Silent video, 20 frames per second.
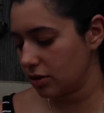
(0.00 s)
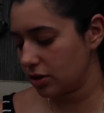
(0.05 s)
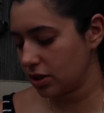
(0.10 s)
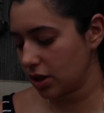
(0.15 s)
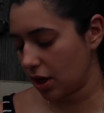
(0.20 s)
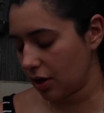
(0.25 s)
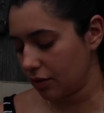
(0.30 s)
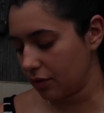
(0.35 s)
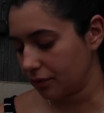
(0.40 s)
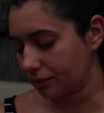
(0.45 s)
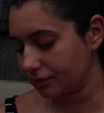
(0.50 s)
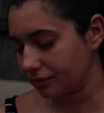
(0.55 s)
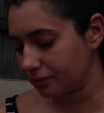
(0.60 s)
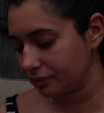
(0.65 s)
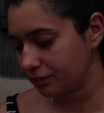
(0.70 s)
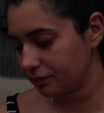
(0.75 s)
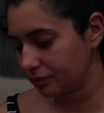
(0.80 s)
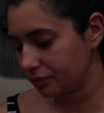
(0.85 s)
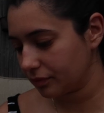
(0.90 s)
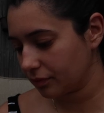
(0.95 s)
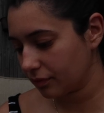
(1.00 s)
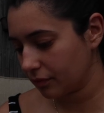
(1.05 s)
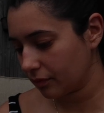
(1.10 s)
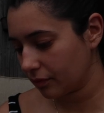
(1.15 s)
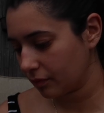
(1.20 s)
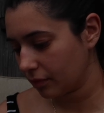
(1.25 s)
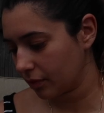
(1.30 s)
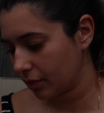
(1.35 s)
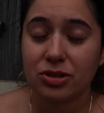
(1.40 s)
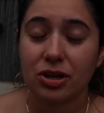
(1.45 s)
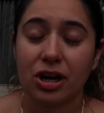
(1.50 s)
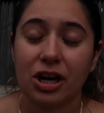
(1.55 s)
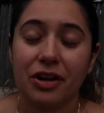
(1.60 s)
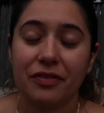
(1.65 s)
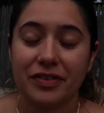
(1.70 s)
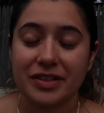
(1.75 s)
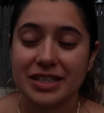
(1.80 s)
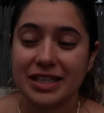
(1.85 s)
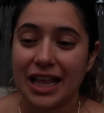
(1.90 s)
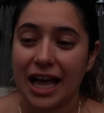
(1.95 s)
So I'm sorry
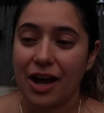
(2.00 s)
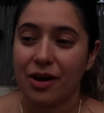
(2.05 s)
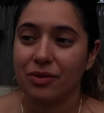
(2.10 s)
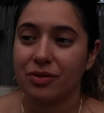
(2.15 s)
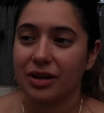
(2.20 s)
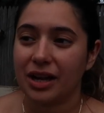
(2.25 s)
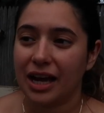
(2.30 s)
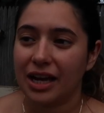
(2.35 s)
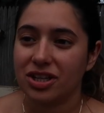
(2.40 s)
if it's loud.